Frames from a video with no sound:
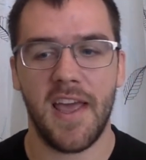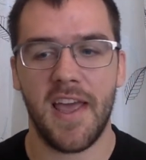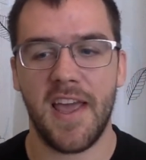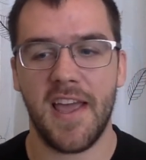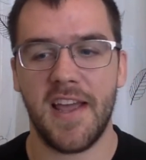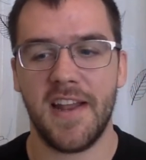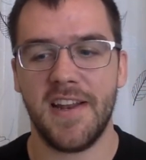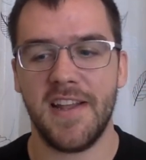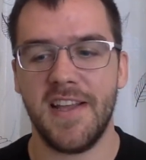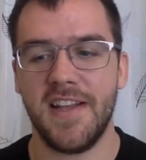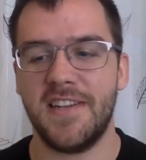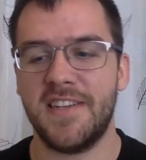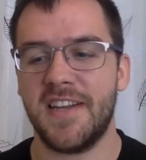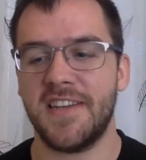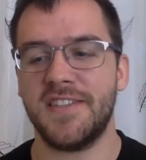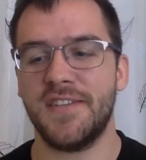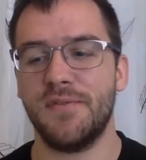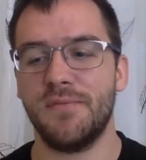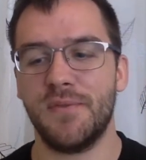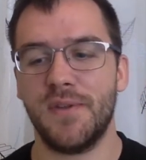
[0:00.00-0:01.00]
And it
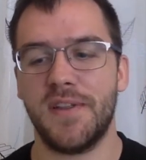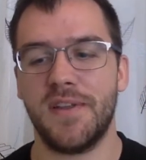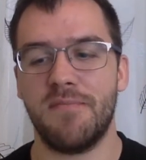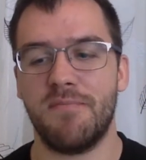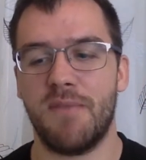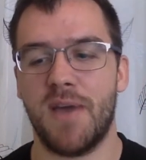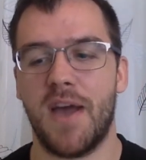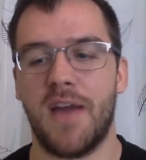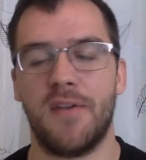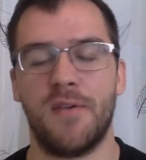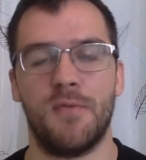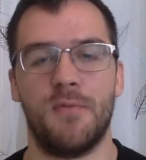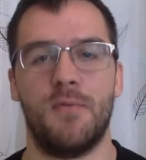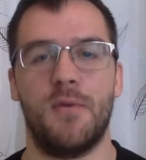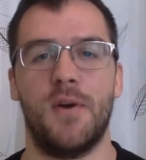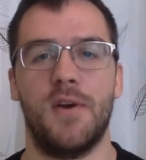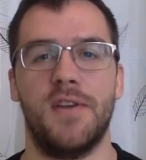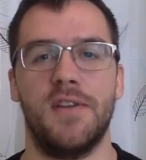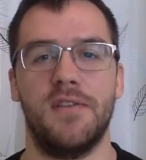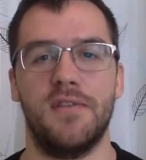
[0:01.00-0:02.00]
doesn't really matter
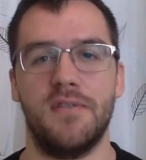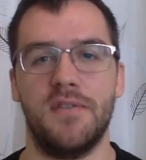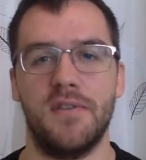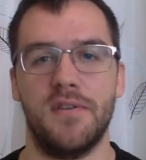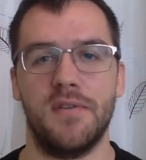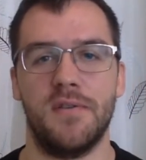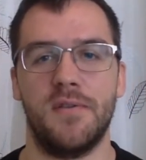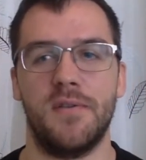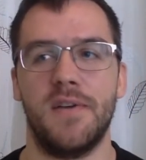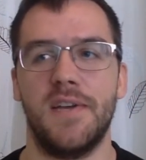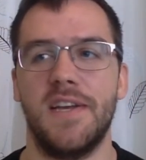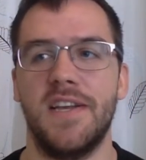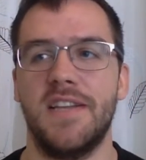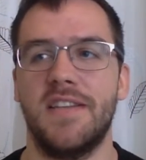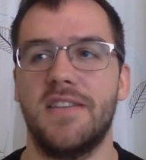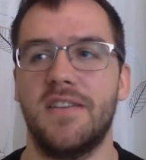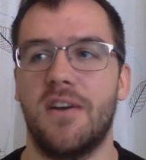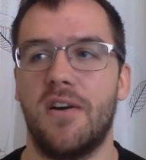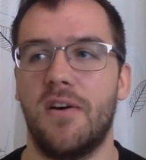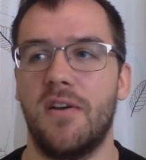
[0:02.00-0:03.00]
what you do.
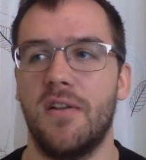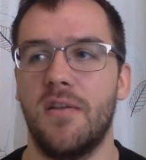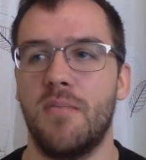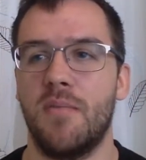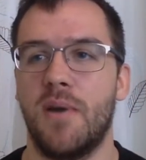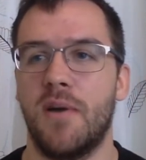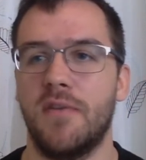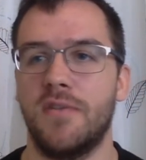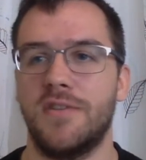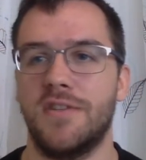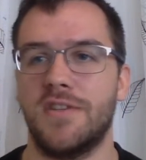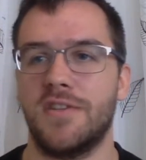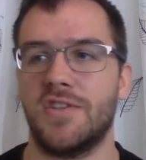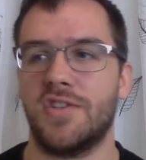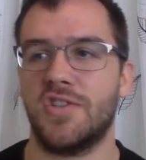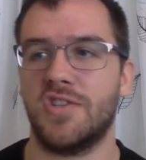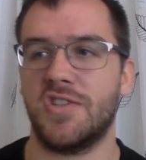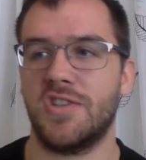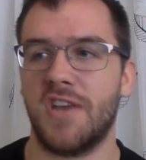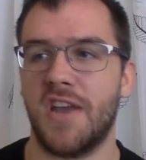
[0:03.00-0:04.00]
It's all about just
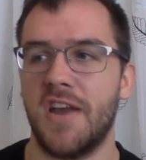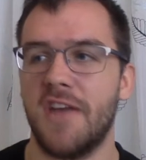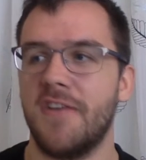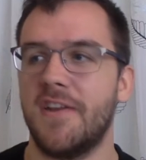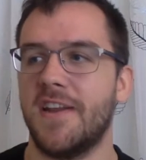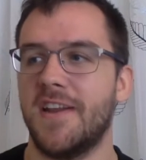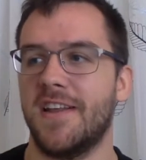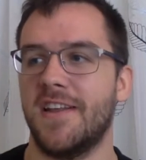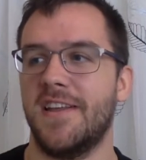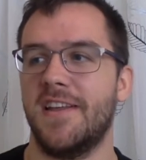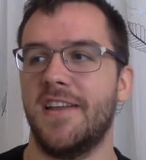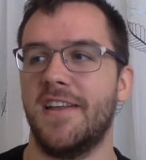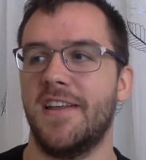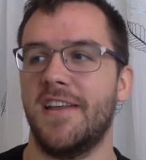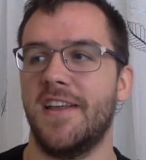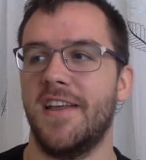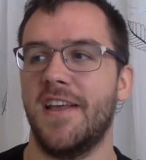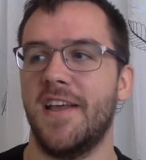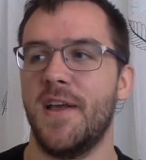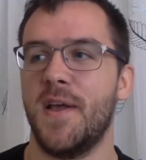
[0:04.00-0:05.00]
sharing it
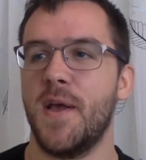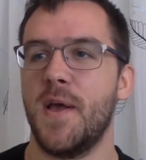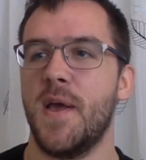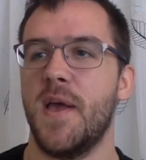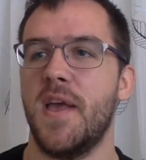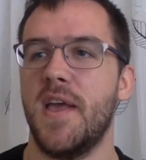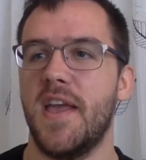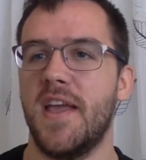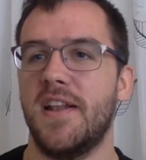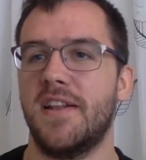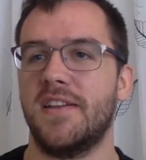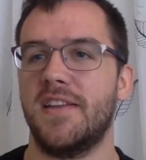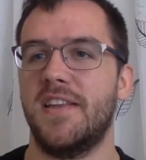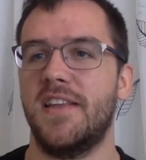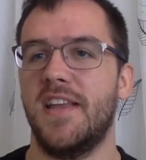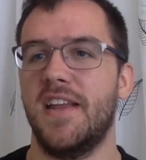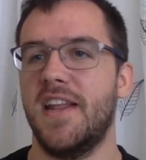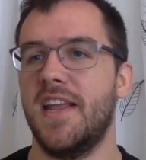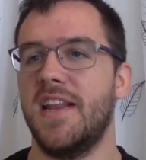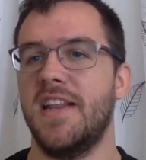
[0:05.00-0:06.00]
and
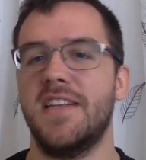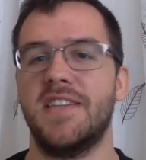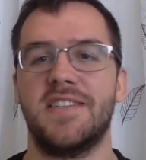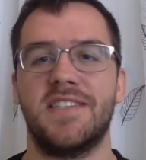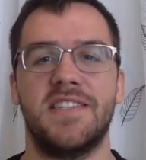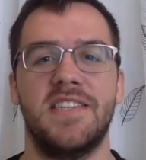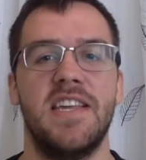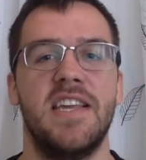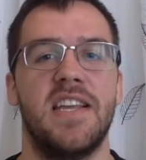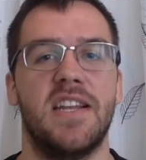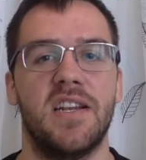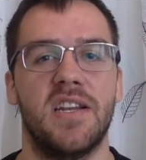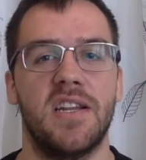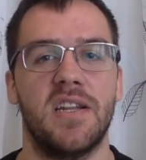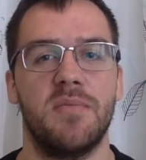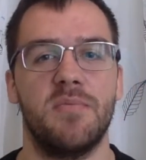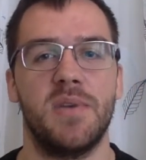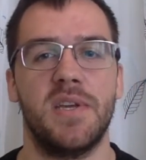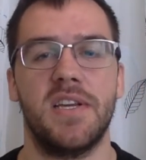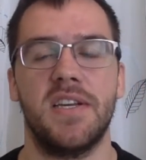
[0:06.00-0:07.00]
getting it seen,
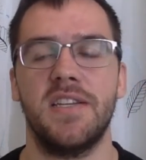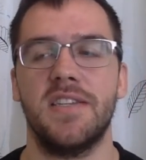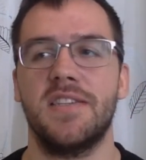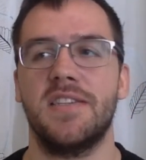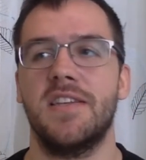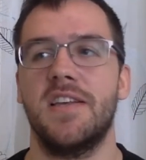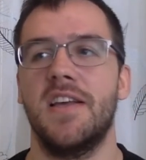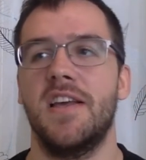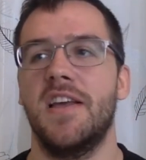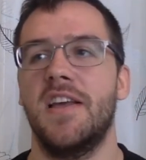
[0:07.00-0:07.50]
because,